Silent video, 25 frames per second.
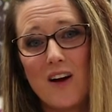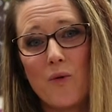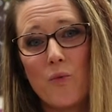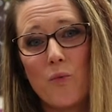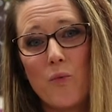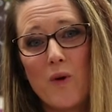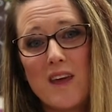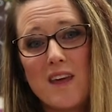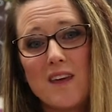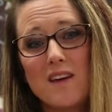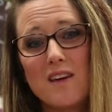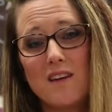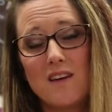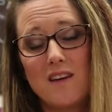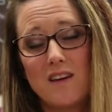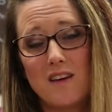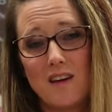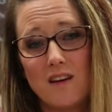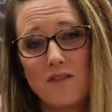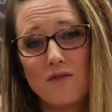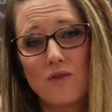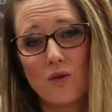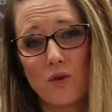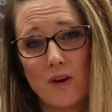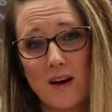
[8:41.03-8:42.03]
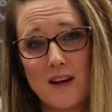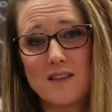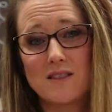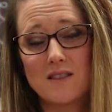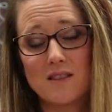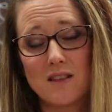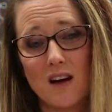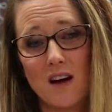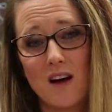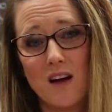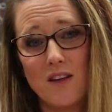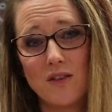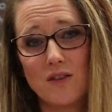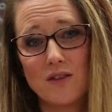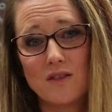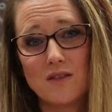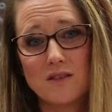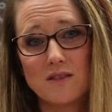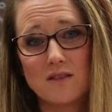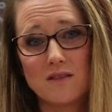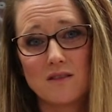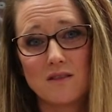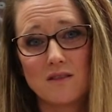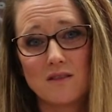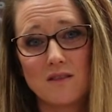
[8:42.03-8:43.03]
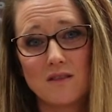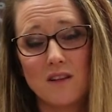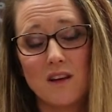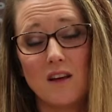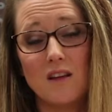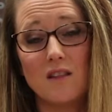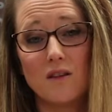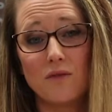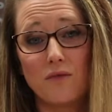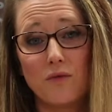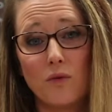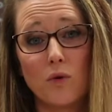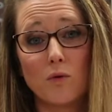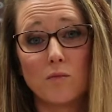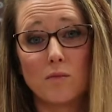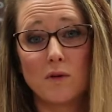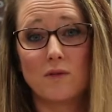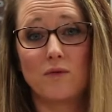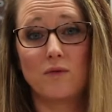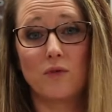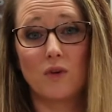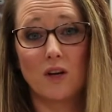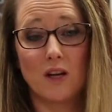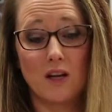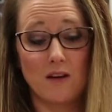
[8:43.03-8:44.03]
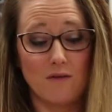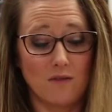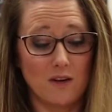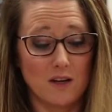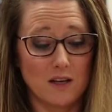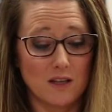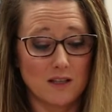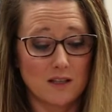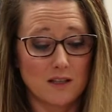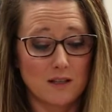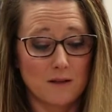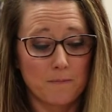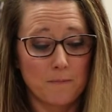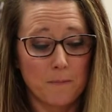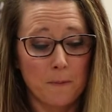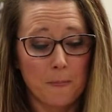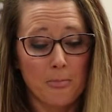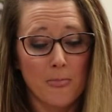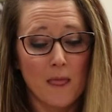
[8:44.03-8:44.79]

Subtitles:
we can give grace to others in the form of forgiveness.